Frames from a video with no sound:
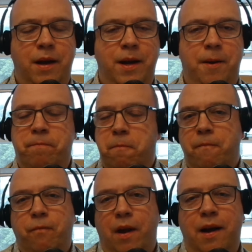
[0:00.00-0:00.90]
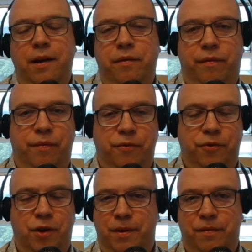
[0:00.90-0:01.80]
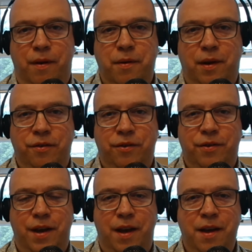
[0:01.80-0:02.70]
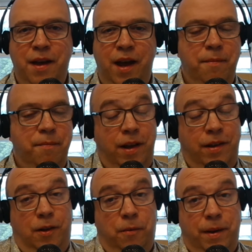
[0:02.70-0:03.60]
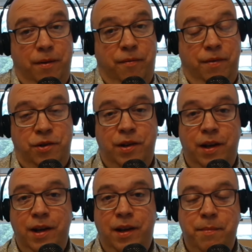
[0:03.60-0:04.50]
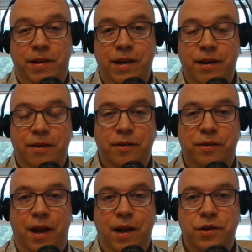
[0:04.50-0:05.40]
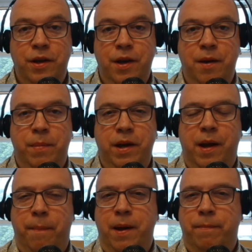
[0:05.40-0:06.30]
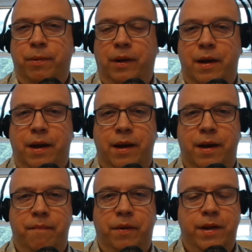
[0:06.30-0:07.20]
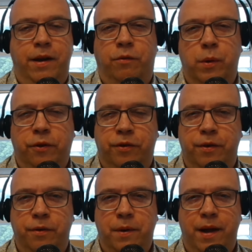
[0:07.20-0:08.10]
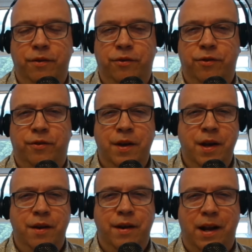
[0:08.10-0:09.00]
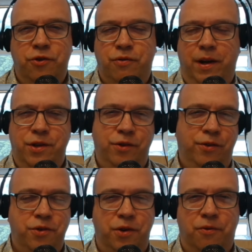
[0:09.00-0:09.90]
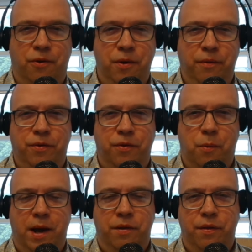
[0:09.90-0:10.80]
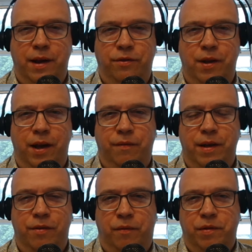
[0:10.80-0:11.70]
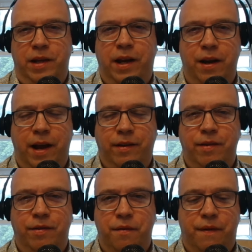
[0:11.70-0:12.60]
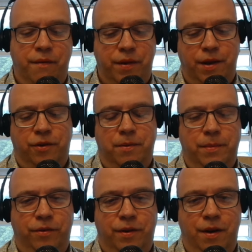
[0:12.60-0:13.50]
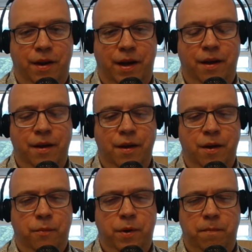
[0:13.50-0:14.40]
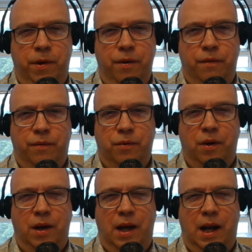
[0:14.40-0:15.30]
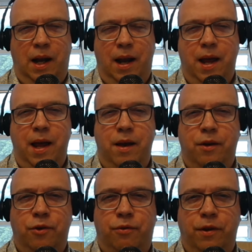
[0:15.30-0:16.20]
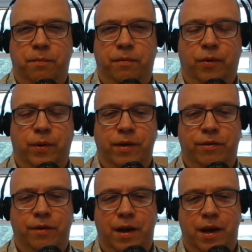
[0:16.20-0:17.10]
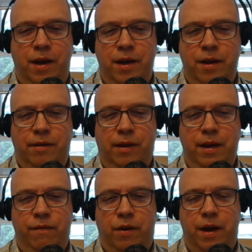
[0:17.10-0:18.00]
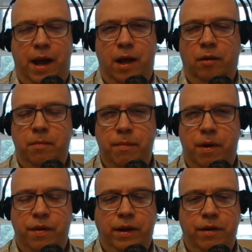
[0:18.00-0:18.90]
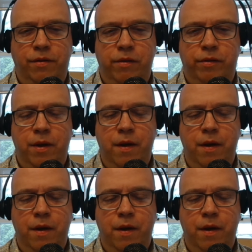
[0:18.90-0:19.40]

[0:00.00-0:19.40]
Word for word: Um, I love drummer vocalists. Uh, it, it's a little bit visually limiting stage, but you get people like um, Dennis Wilson, where there's just naturally just such a groove to the way that they sing that is obviously connected to the fact that they're drummers. And uh, what a beautiful, clear, crisp voice. Uh, it's Levon Helm, I think this is.